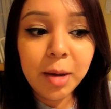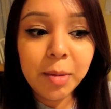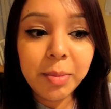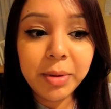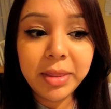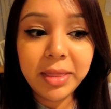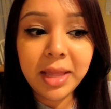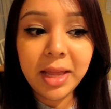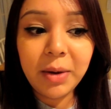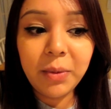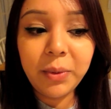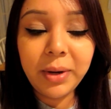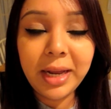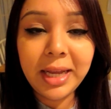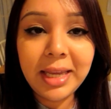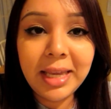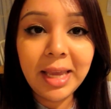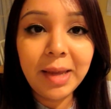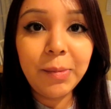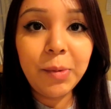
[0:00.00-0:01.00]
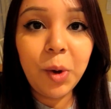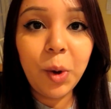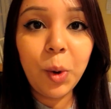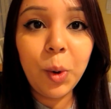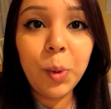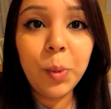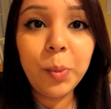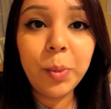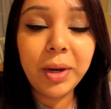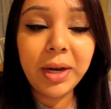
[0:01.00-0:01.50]
But then when I came
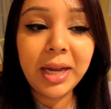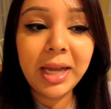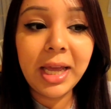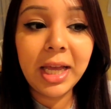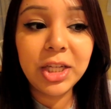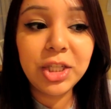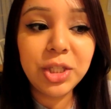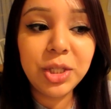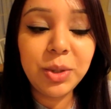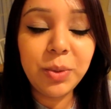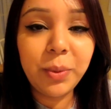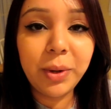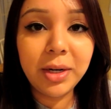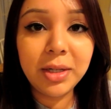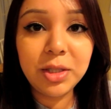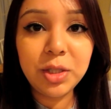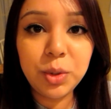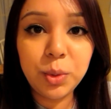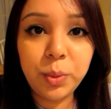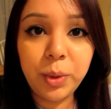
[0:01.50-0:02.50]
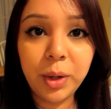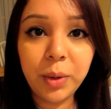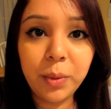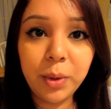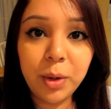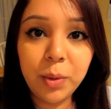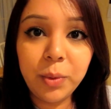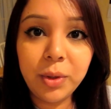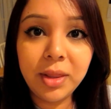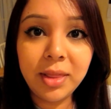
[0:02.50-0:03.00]
home and I actually wanted to wear
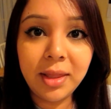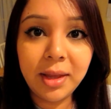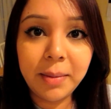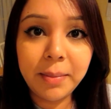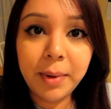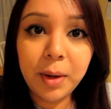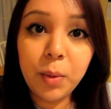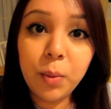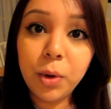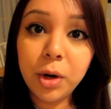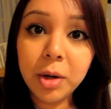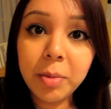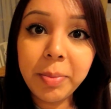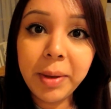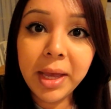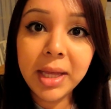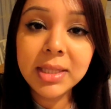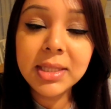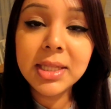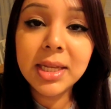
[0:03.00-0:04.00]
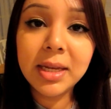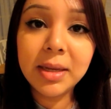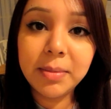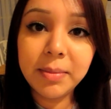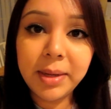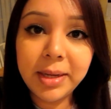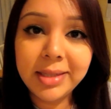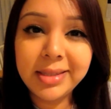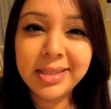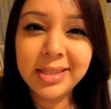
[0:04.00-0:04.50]
one with like my work pants, like
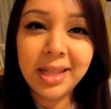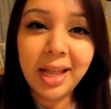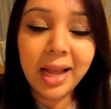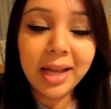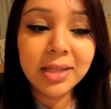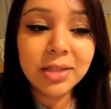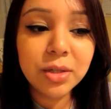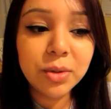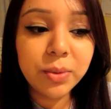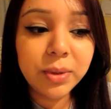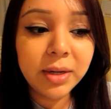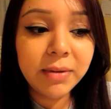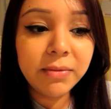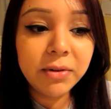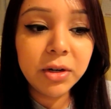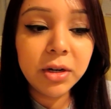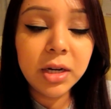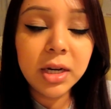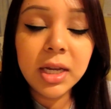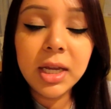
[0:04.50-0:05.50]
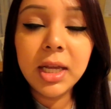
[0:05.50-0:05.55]
my slacks or whatever,